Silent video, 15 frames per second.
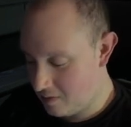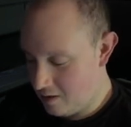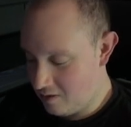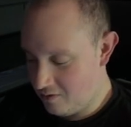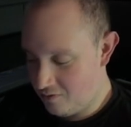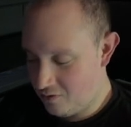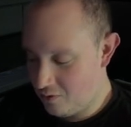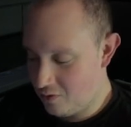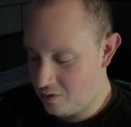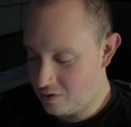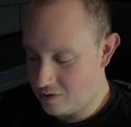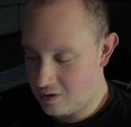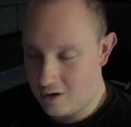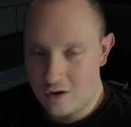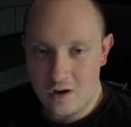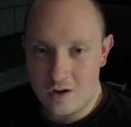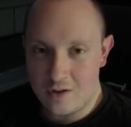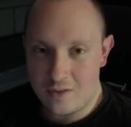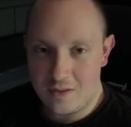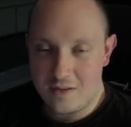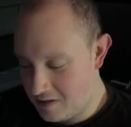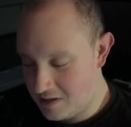And of course,
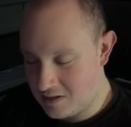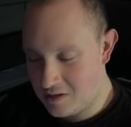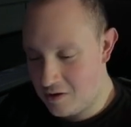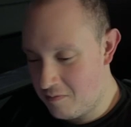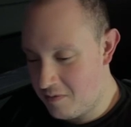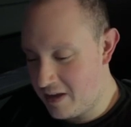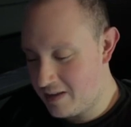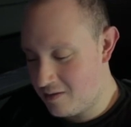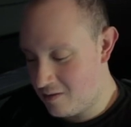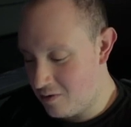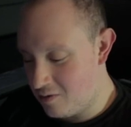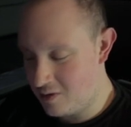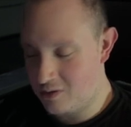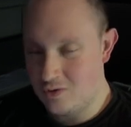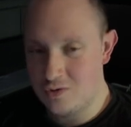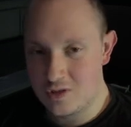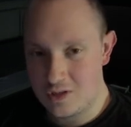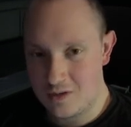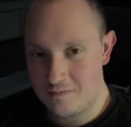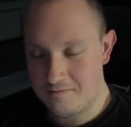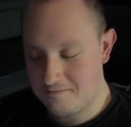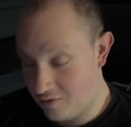Arlan, he's bad, no one uses
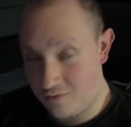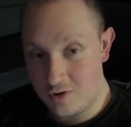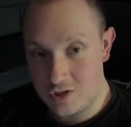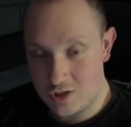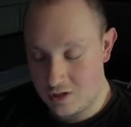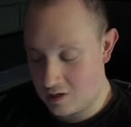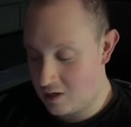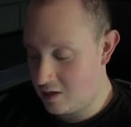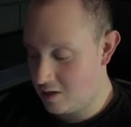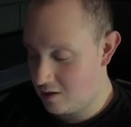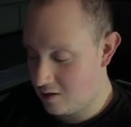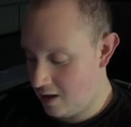him, unfortunately.